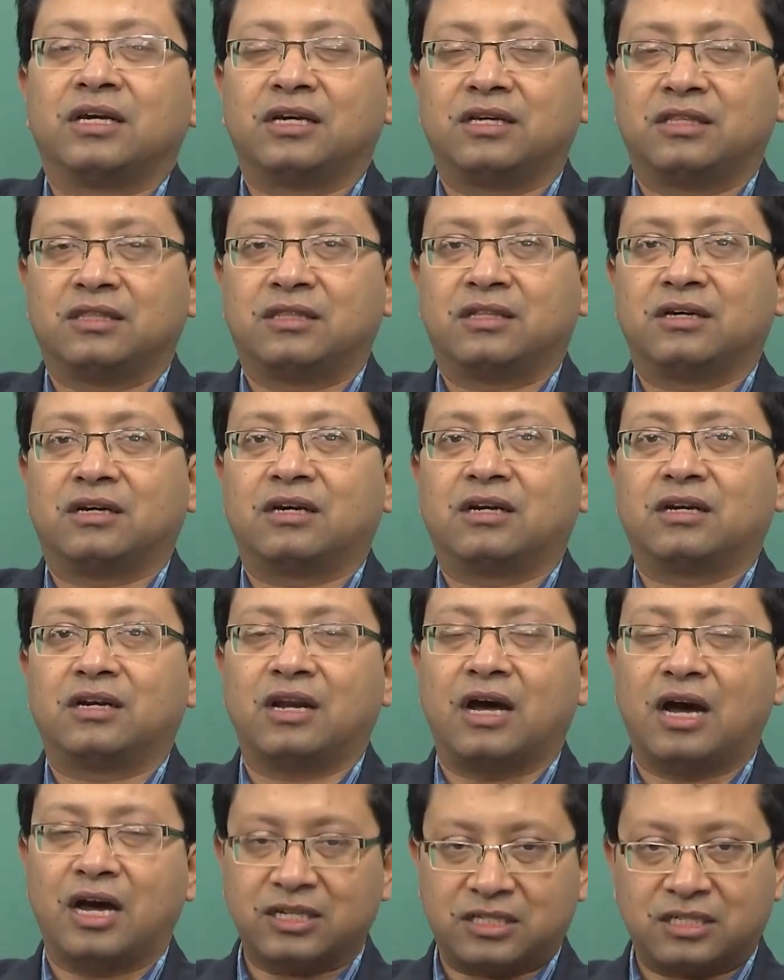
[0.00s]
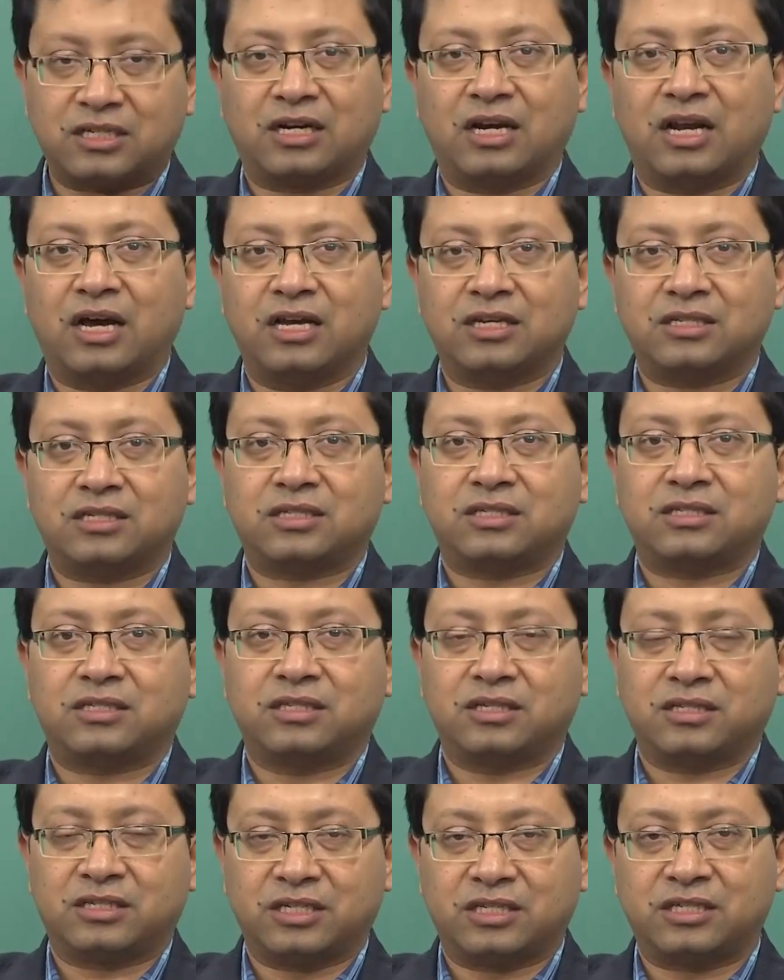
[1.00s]
in the last class,
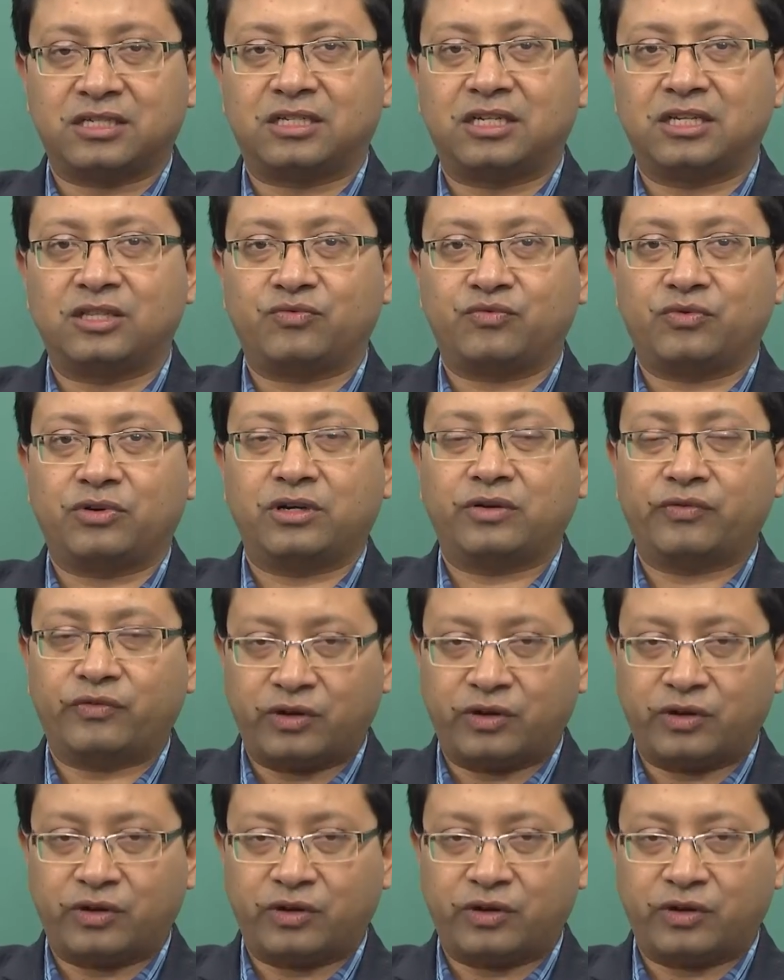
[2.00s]
the 16th one,